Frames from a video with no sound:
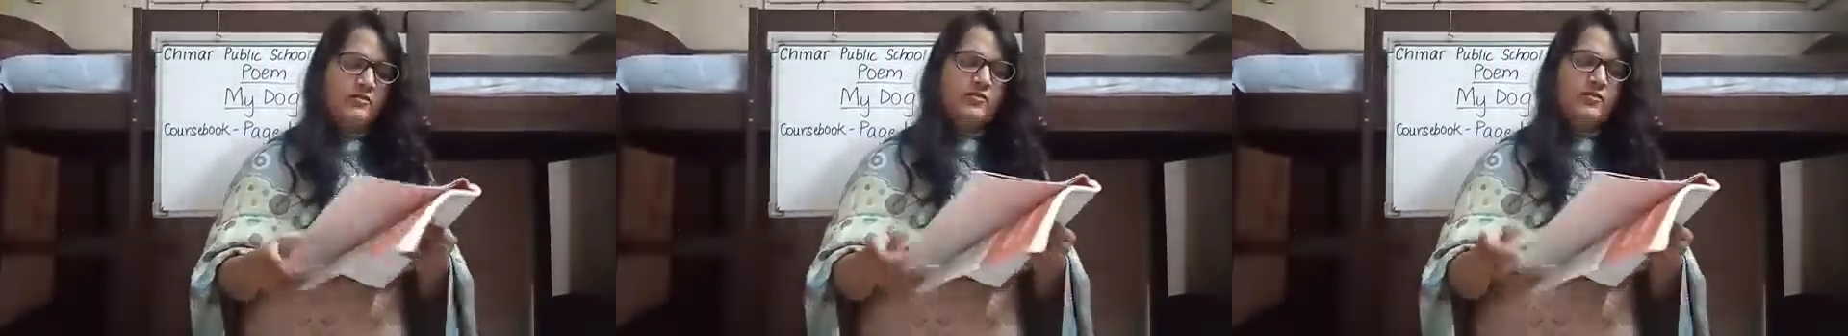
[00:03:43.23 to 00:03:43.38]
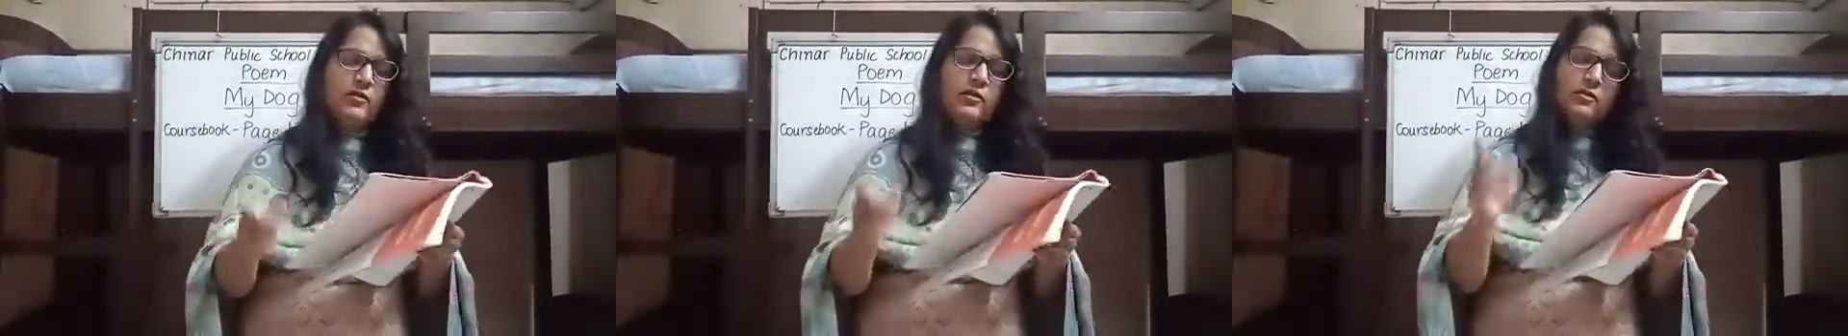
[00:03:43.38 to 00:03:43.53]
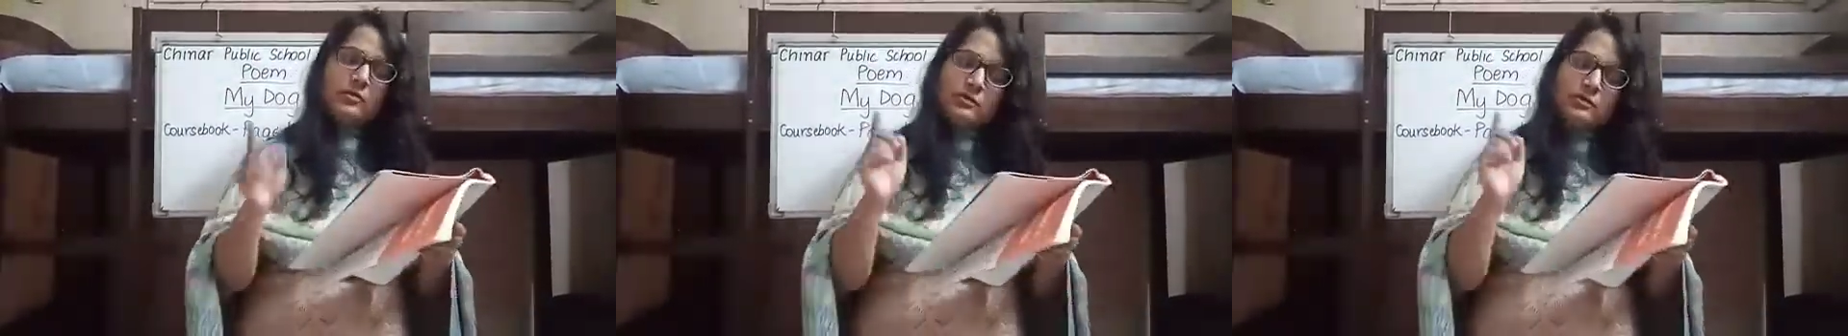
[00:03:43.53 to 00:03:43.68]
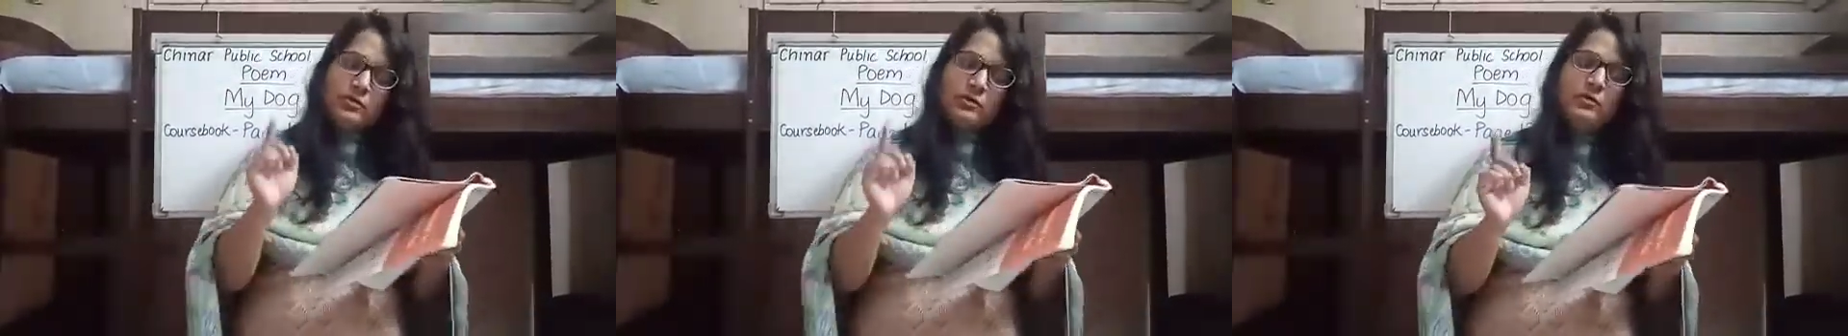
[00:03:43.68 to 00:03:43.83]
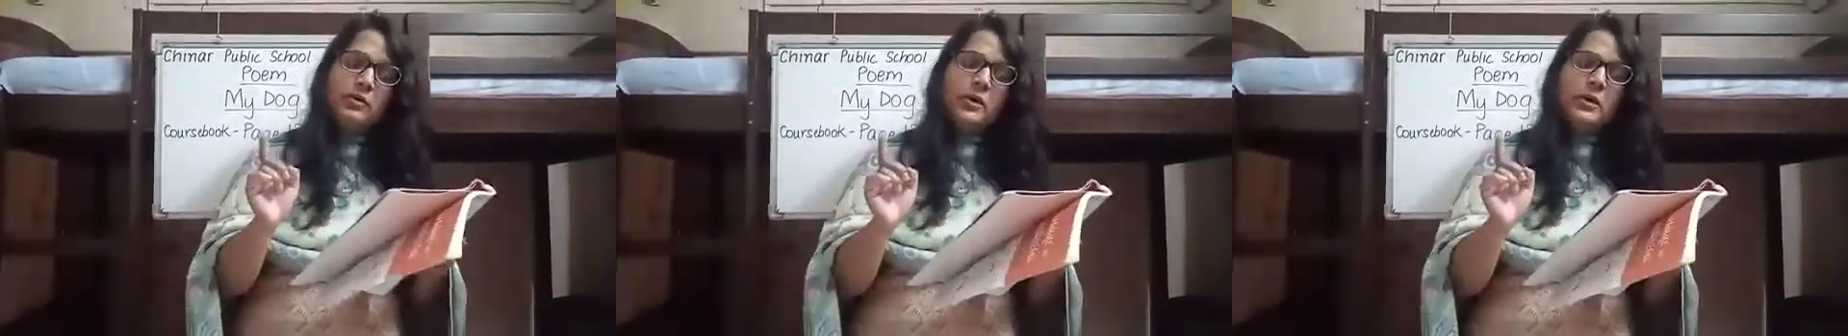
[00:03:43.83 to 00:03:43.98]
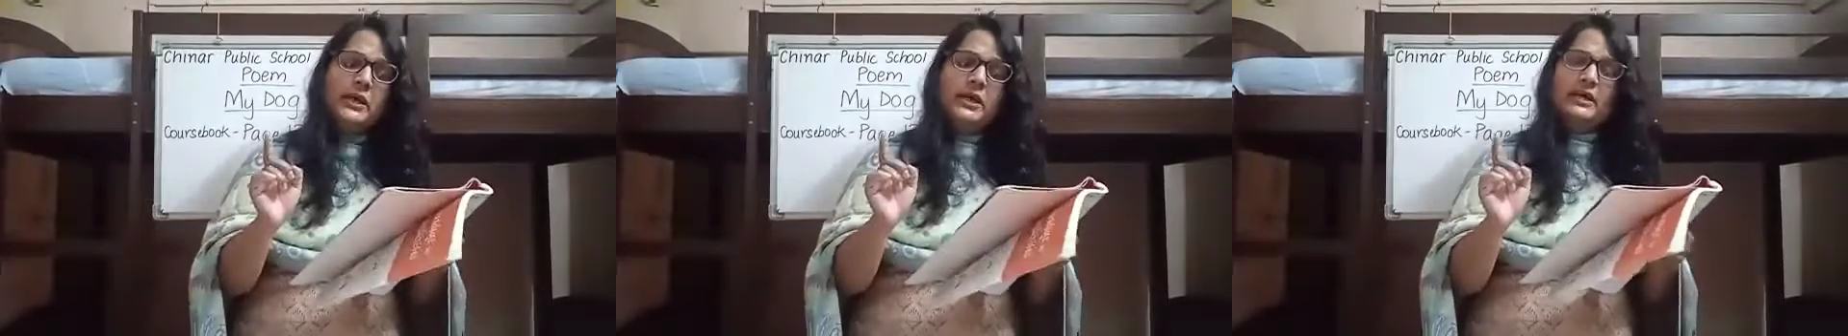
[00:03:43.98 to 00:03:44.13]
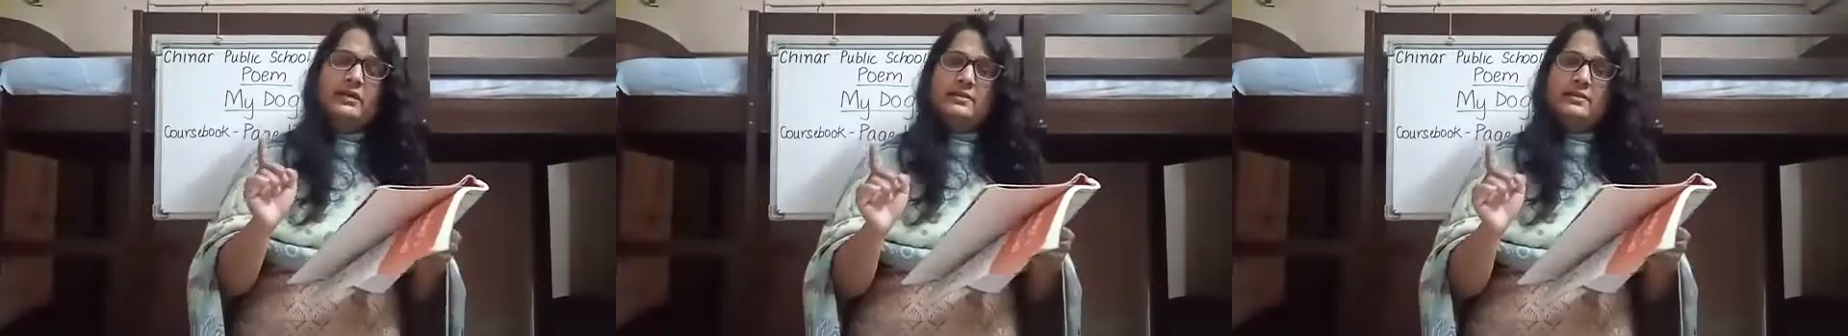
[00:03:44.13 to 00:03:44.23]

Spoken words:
for though he